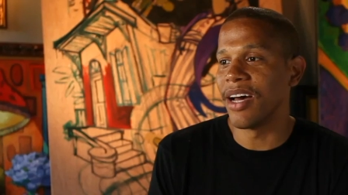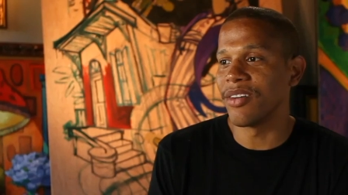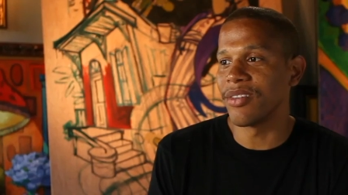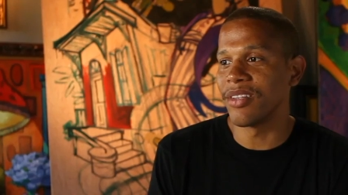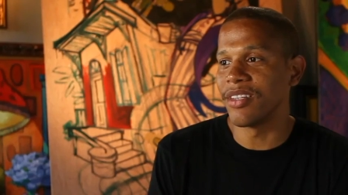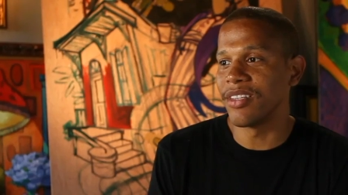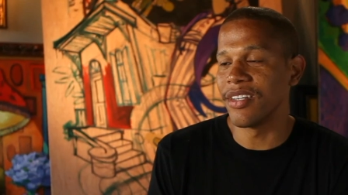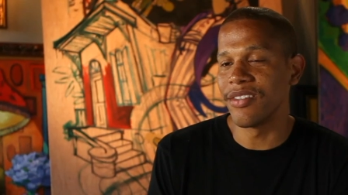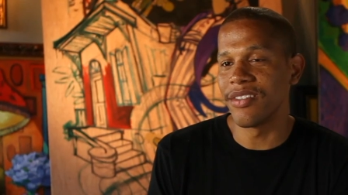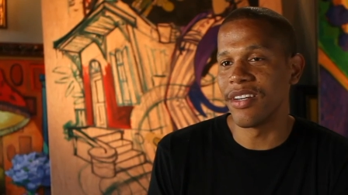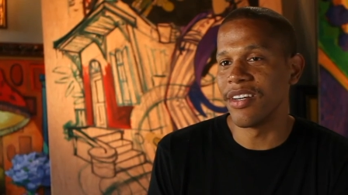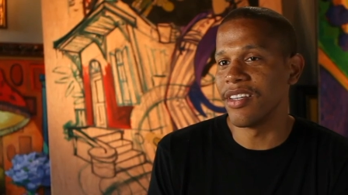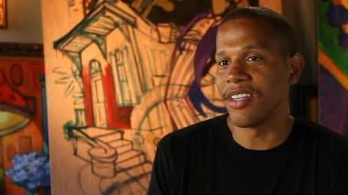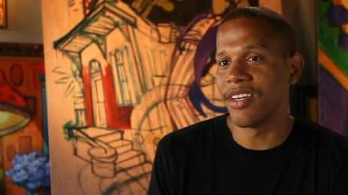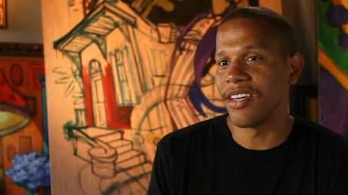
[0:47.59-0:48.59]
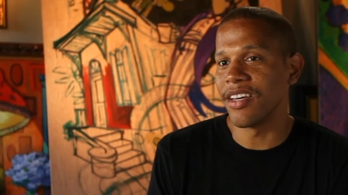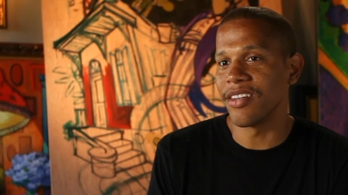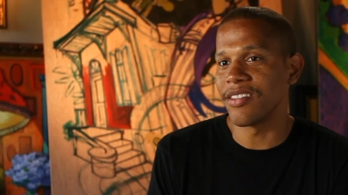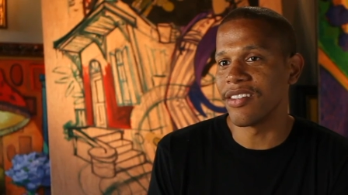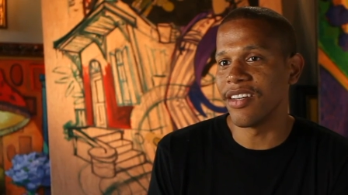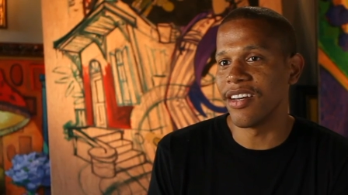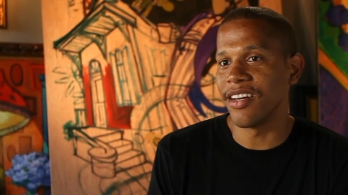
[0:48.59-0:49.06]
I don't think there's anything
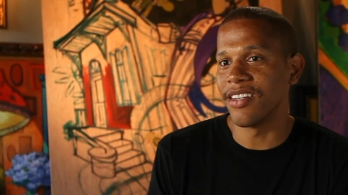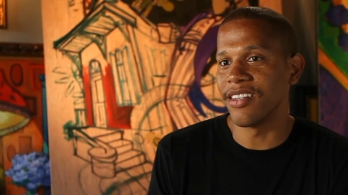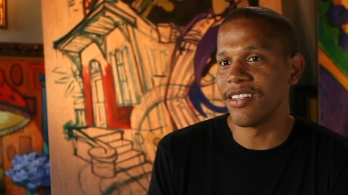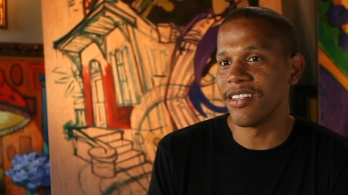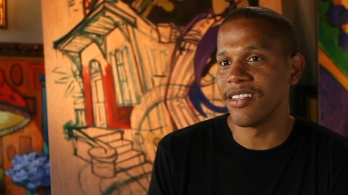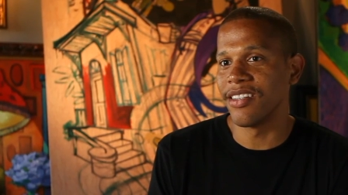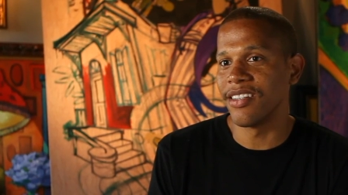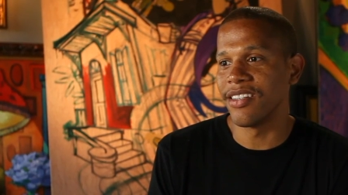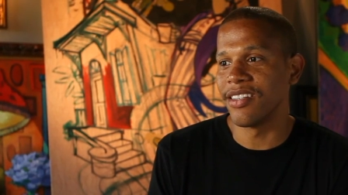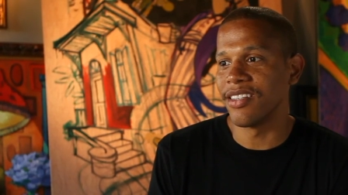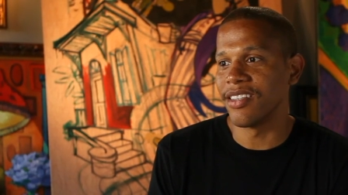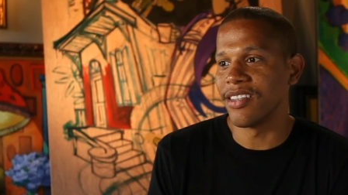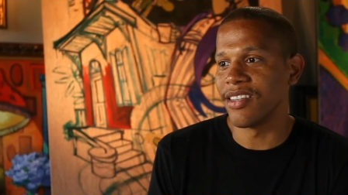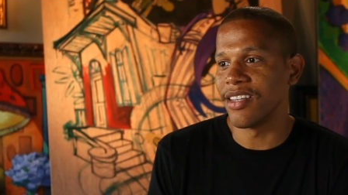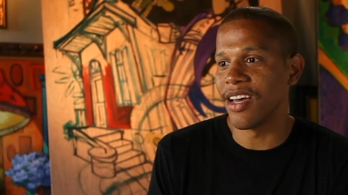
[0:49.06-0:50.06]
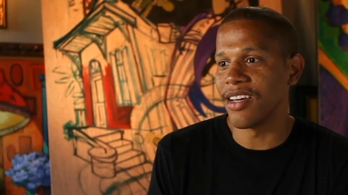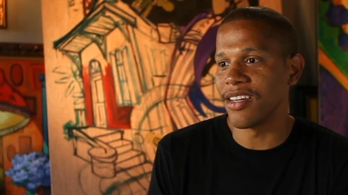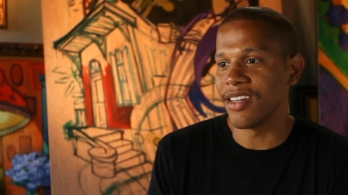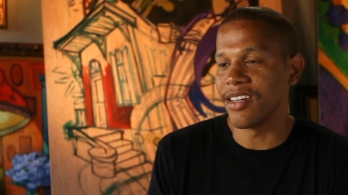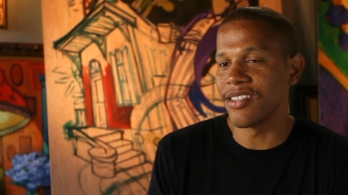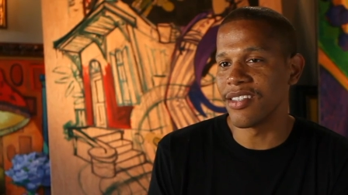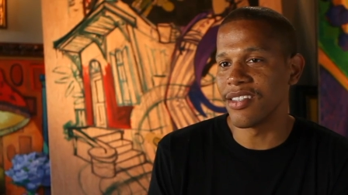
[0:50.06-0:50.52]
else that that
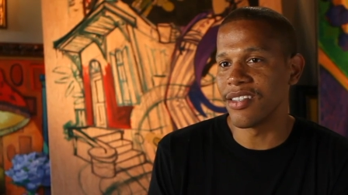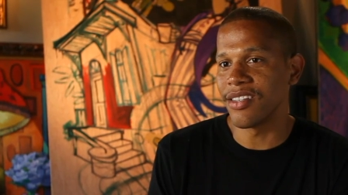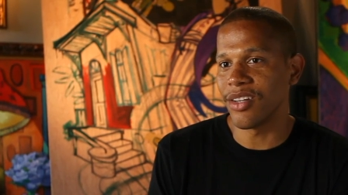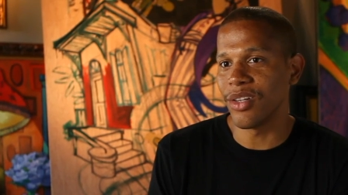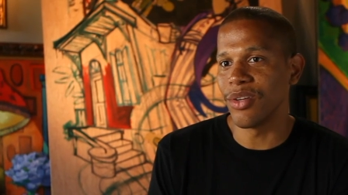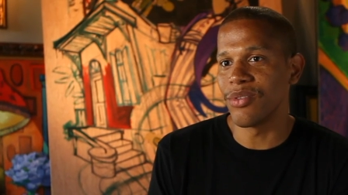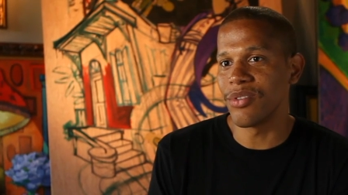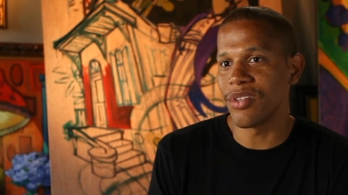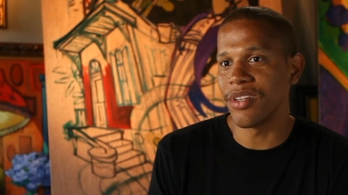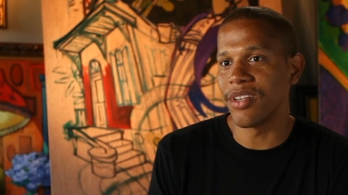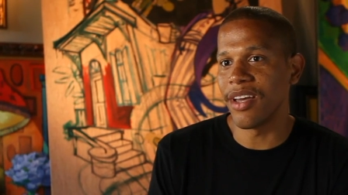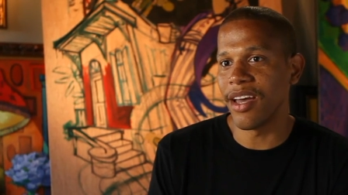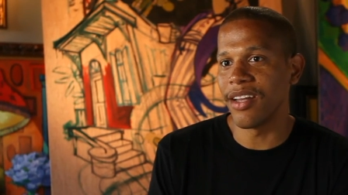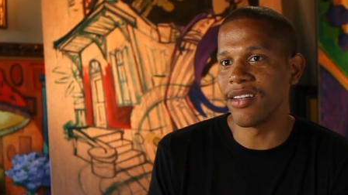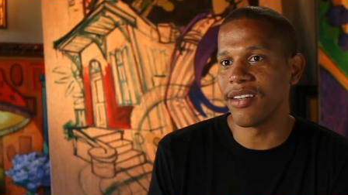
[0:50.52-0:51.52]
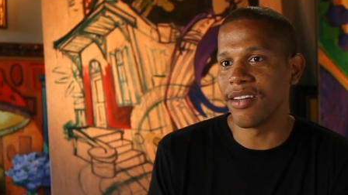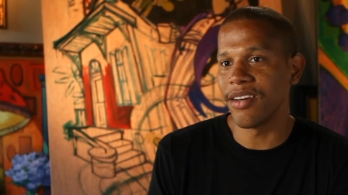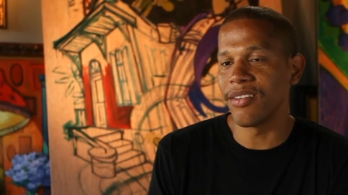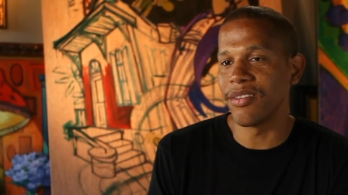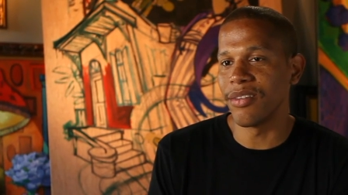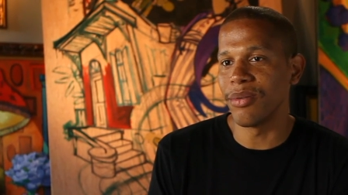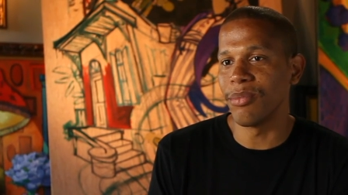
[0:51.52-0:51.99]
gets close to that
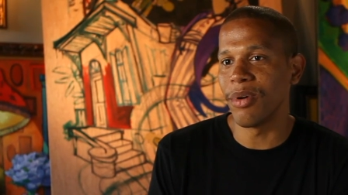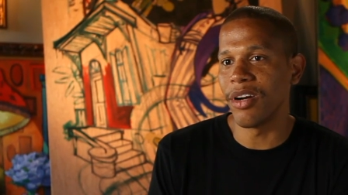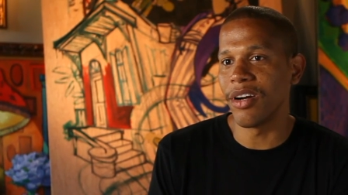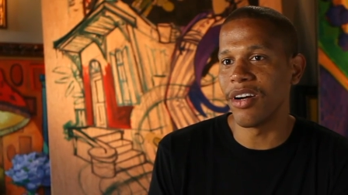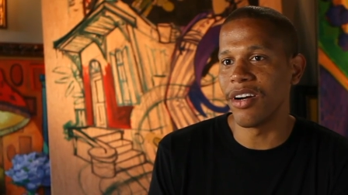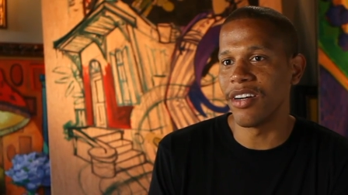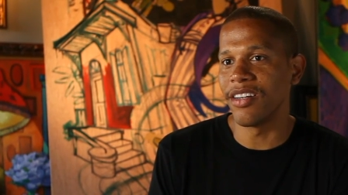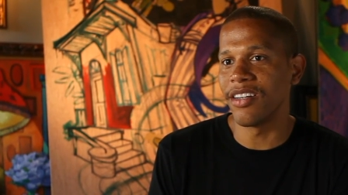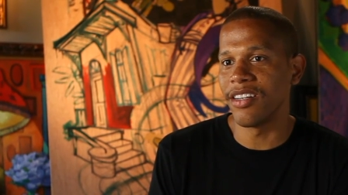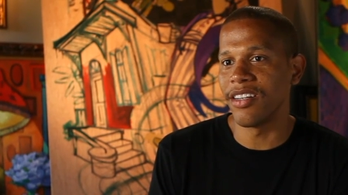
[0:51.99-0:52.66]
other than my art.